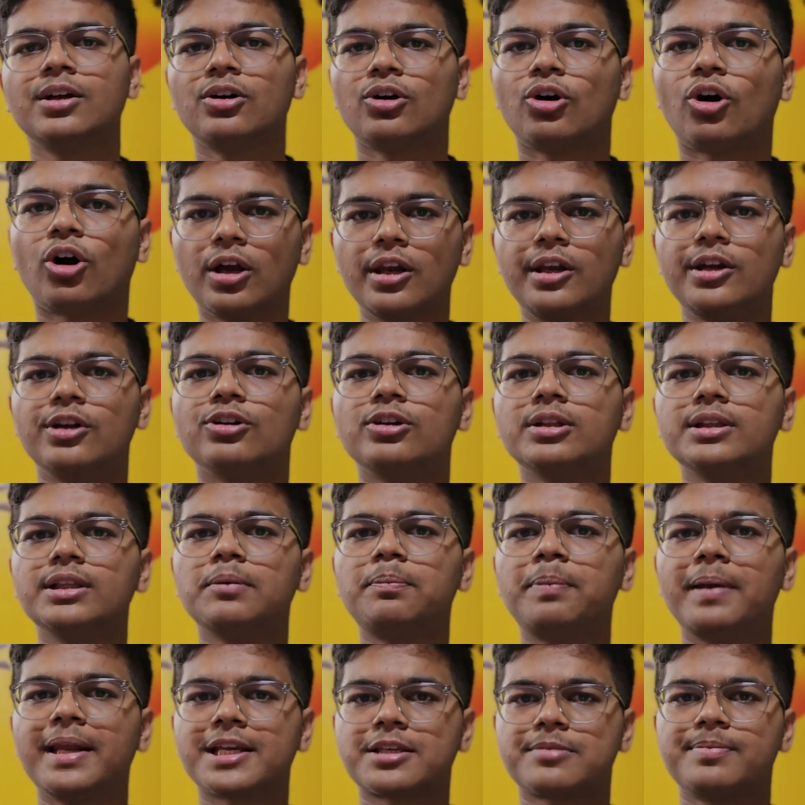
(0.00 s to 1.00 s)
All in all, the
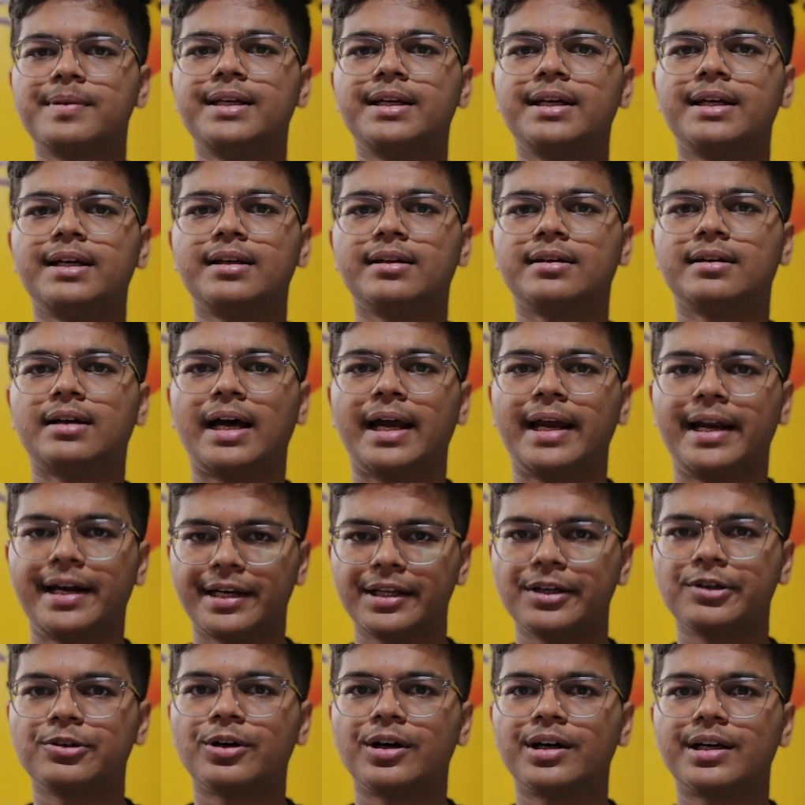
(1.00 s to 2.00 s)
placement at
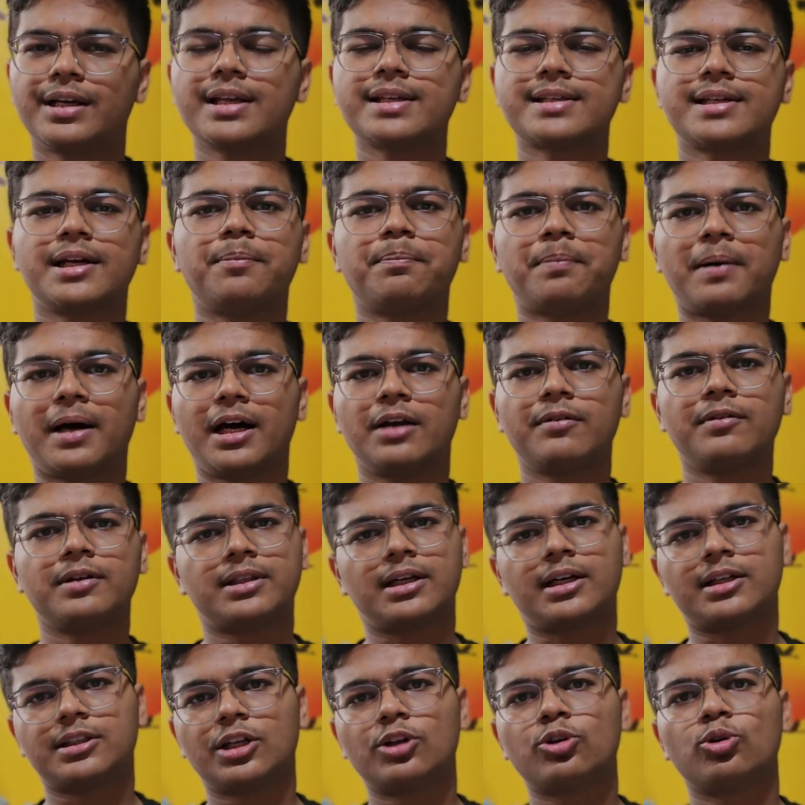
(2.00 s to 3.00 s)
IIT Guwahati is at par with
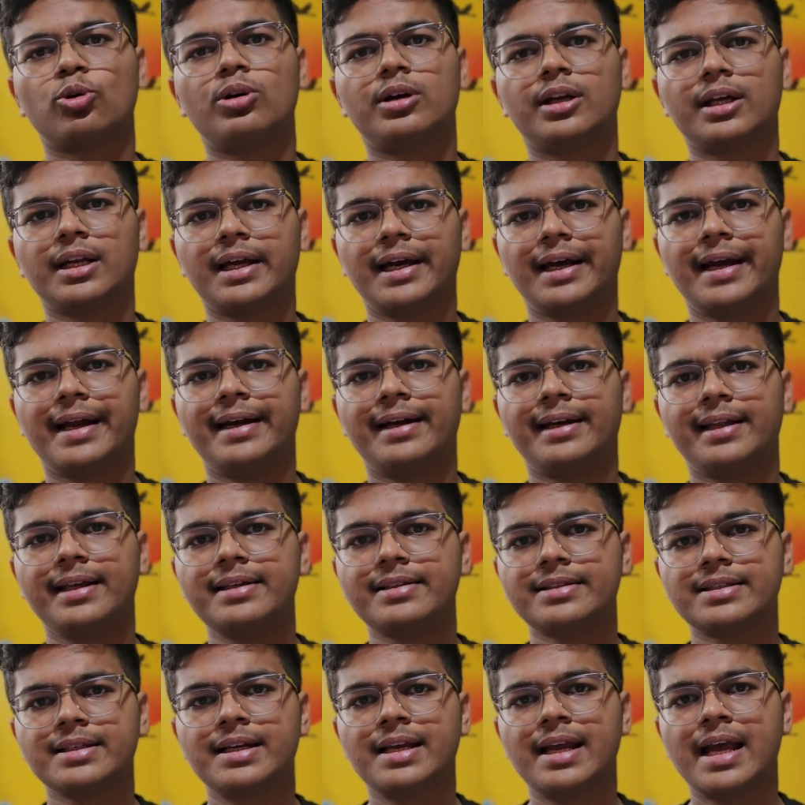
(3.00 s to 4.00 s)
other older
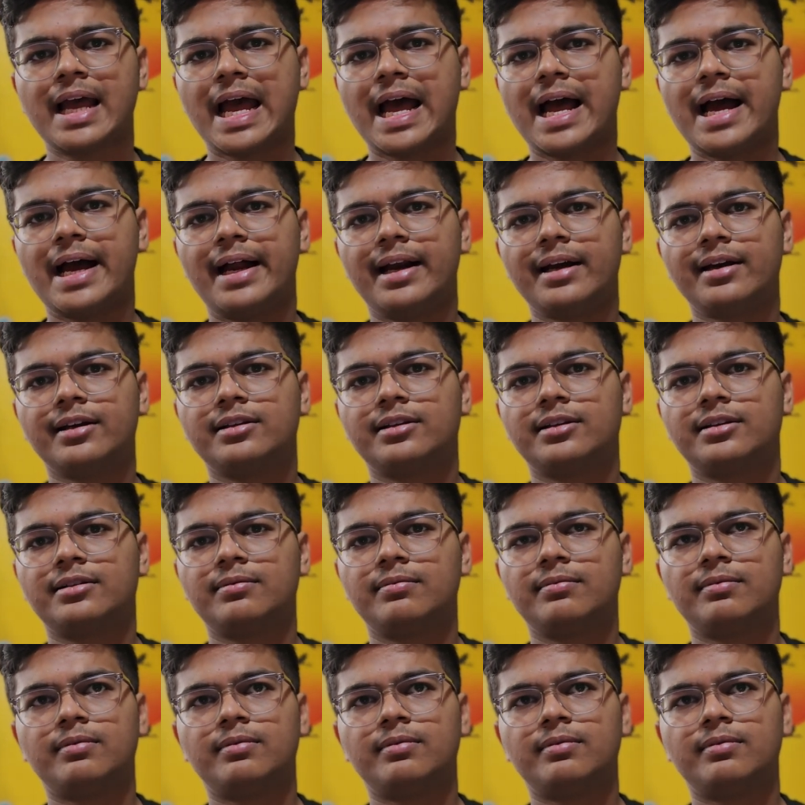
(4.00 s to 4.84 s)
IITs, and